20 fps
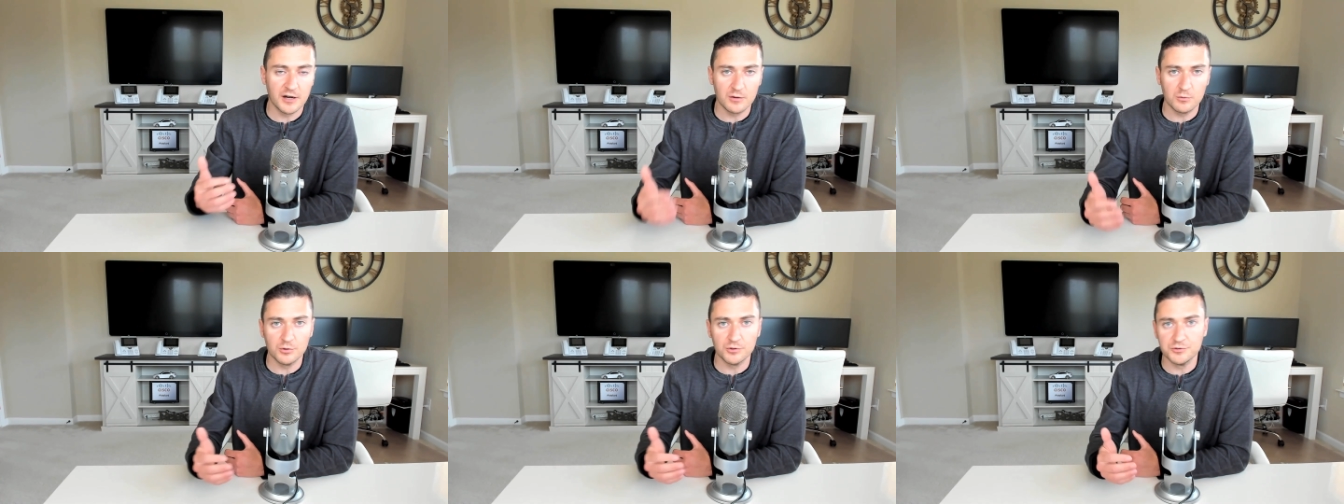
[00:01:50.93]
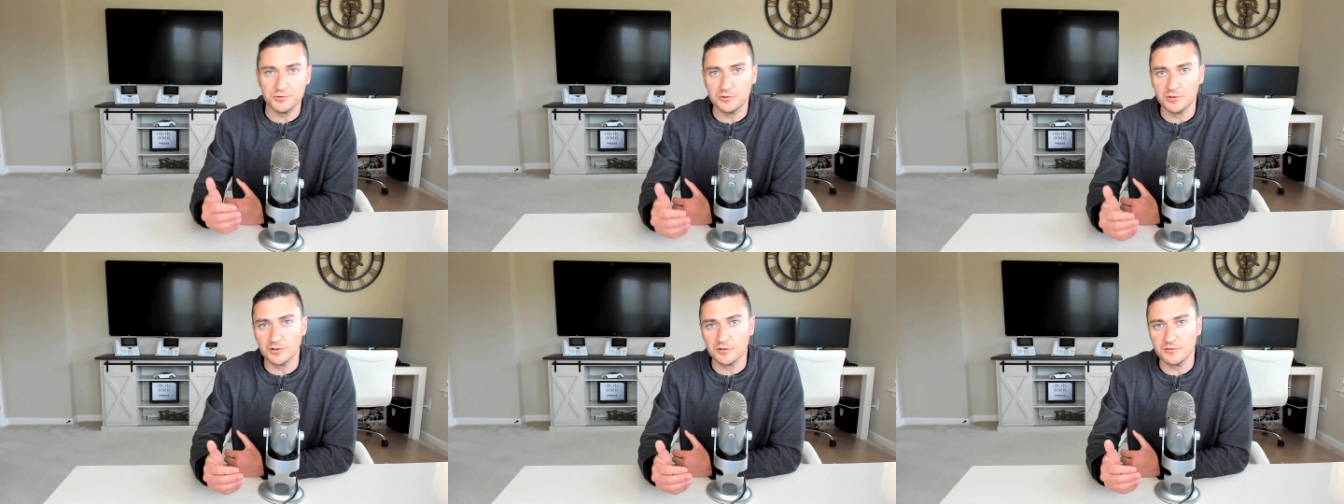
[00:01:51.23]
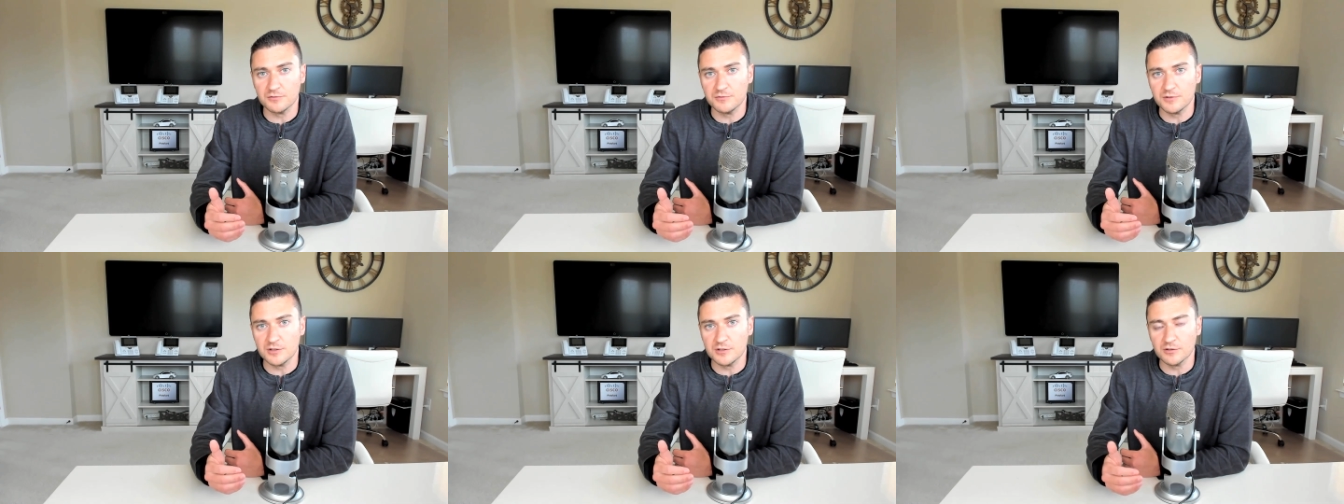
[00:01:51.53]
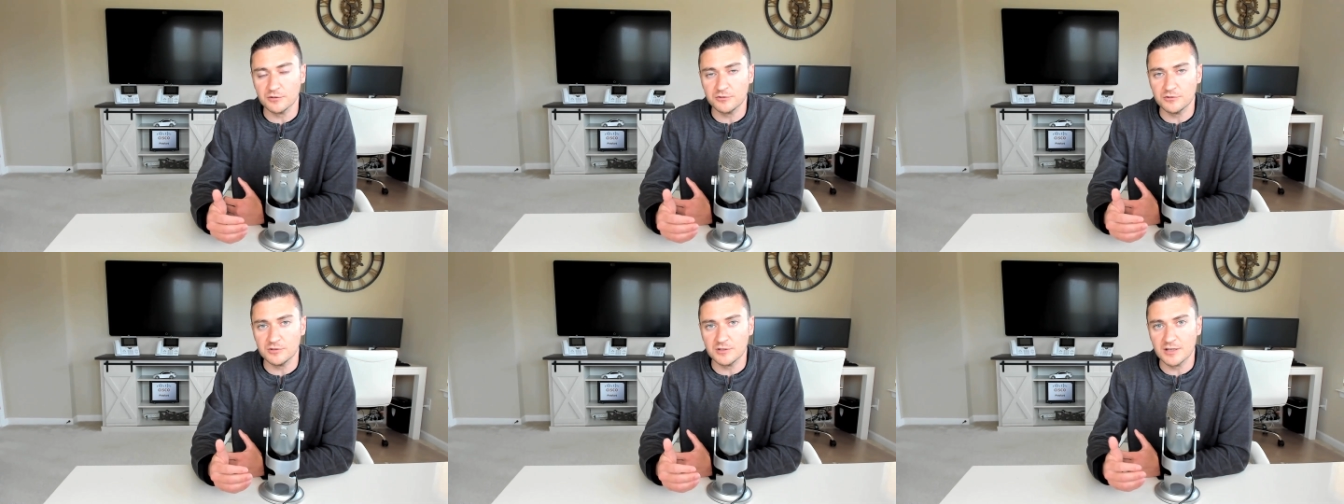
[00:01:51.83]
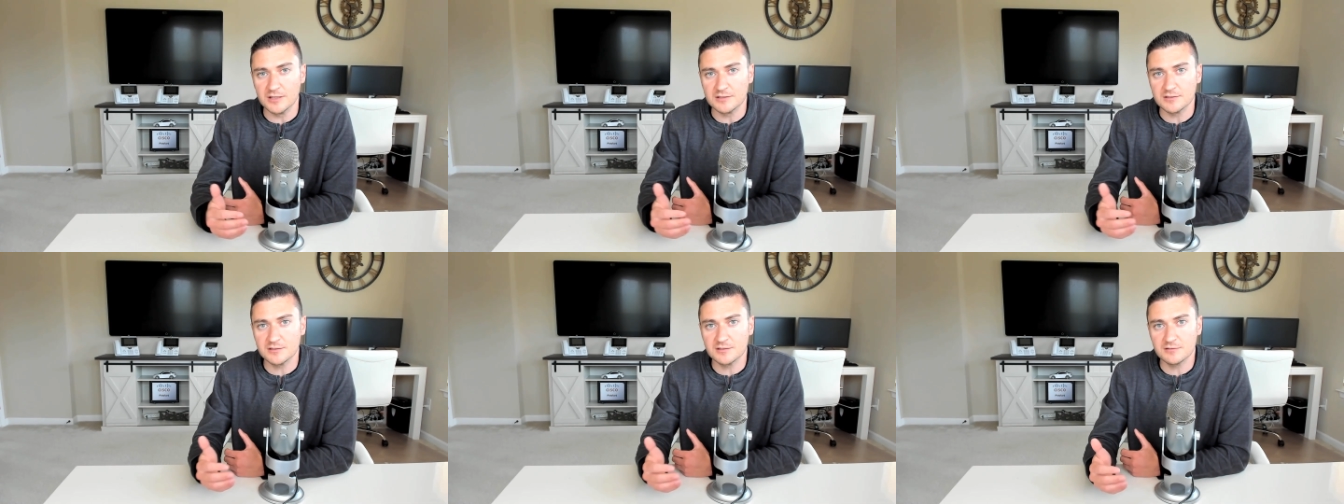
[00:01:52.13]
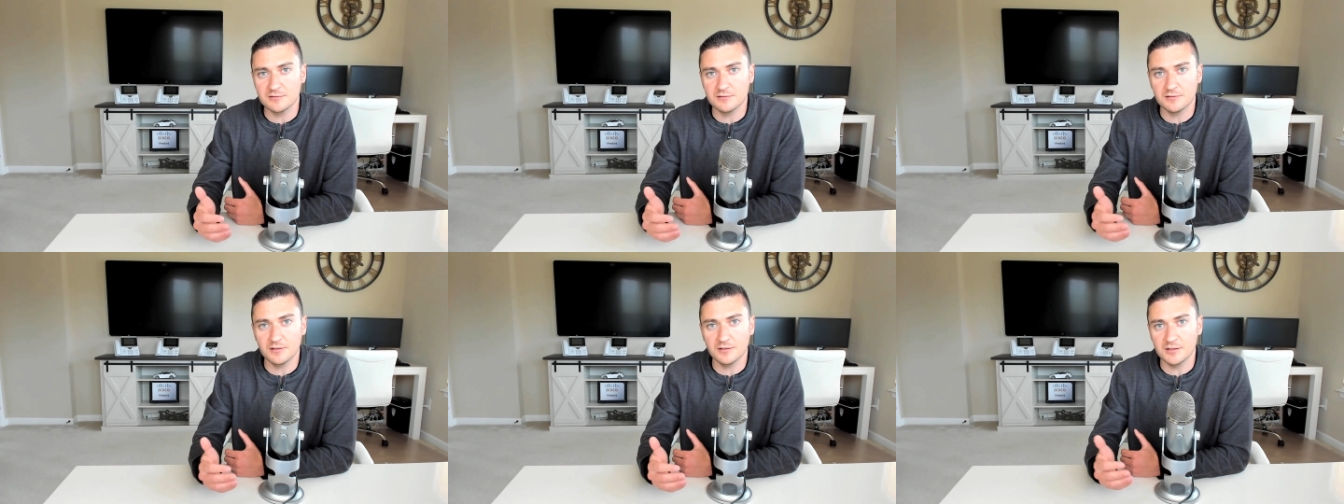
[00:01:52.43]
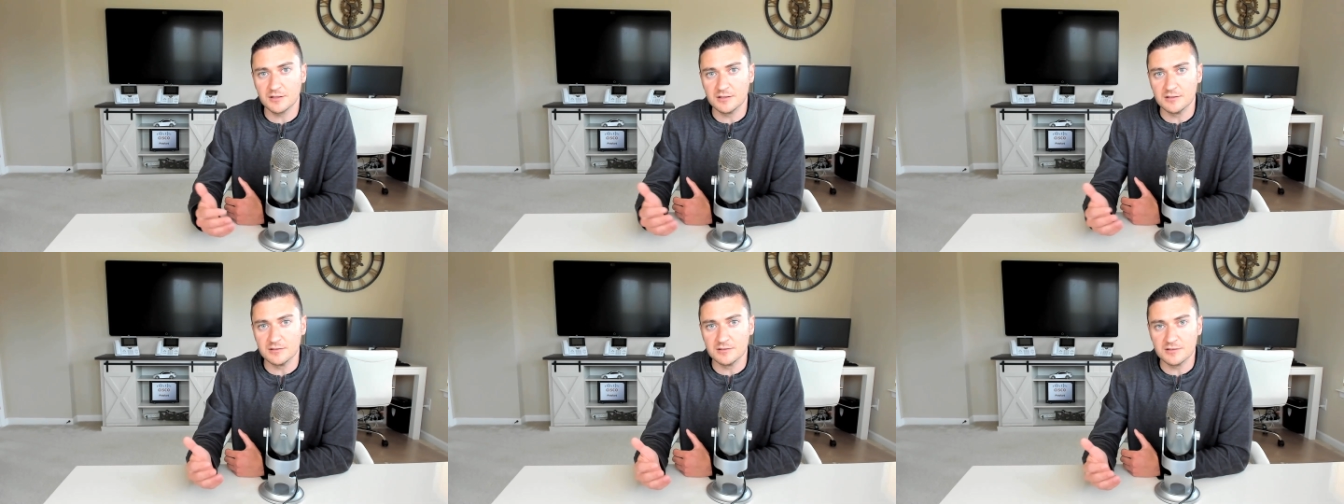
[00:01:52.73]
I will do another video so you guys
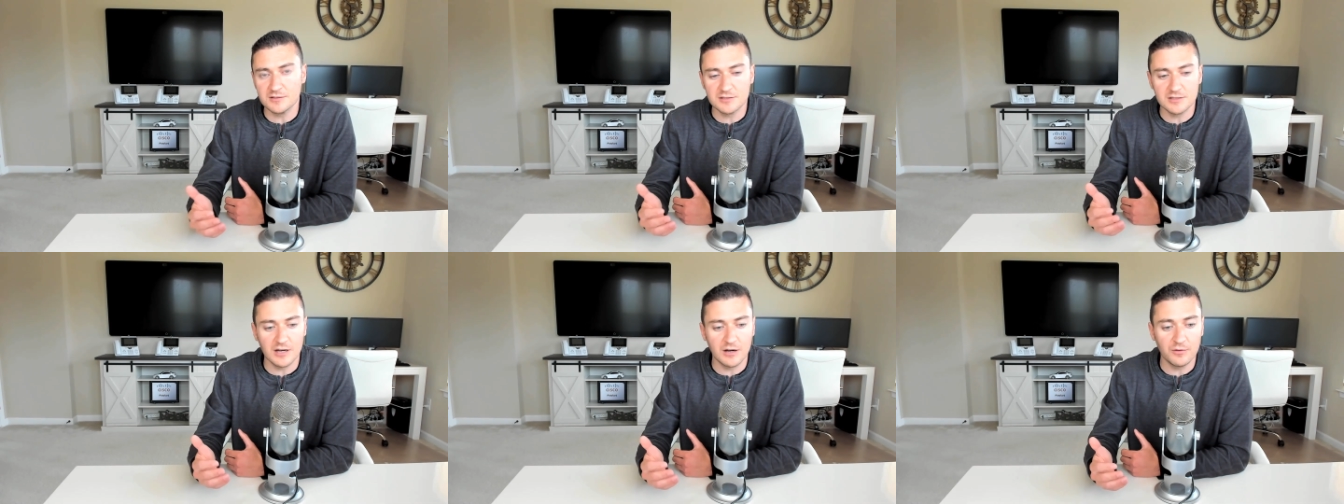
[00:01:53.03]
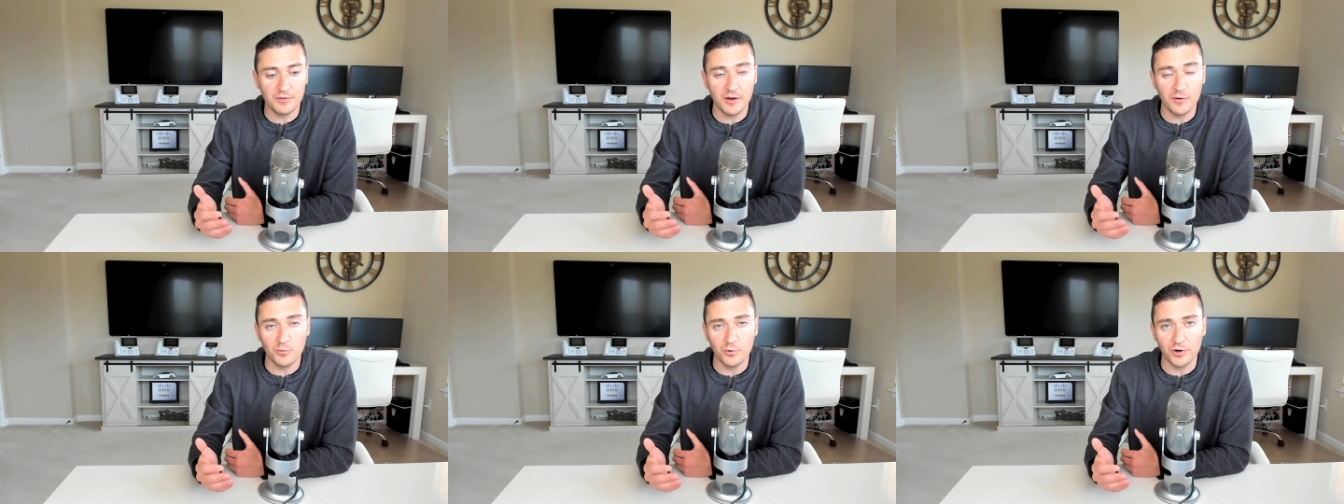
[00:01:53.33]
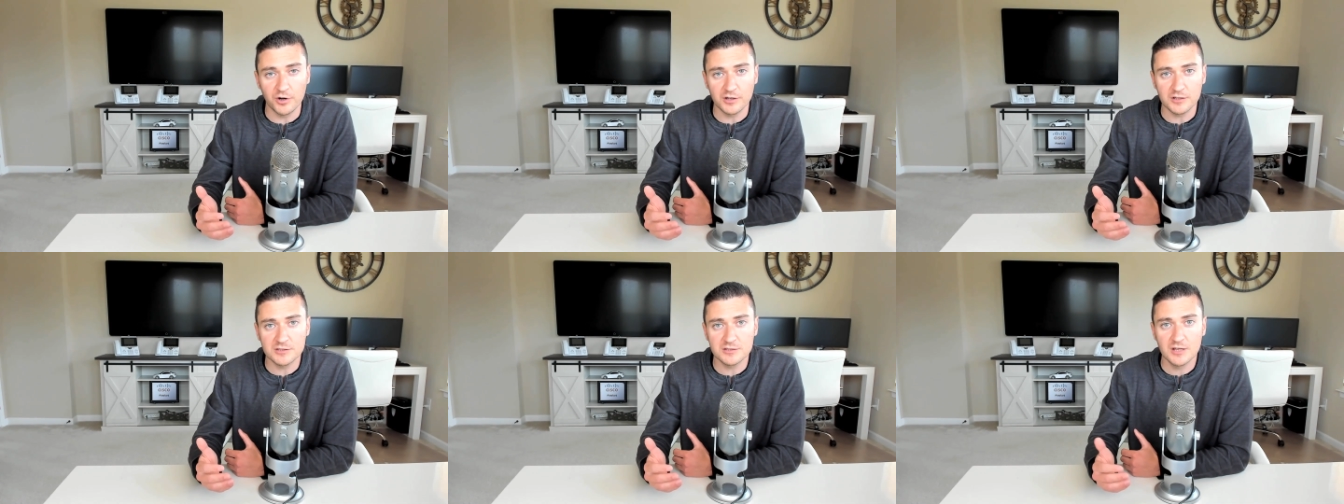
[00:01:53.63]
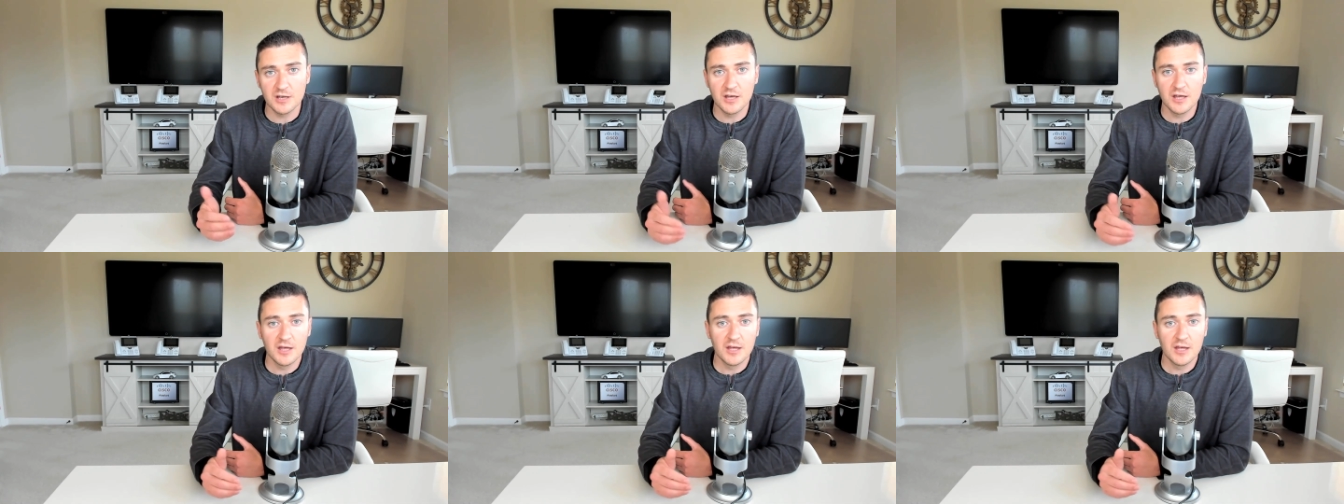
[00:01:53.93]
can see how that works.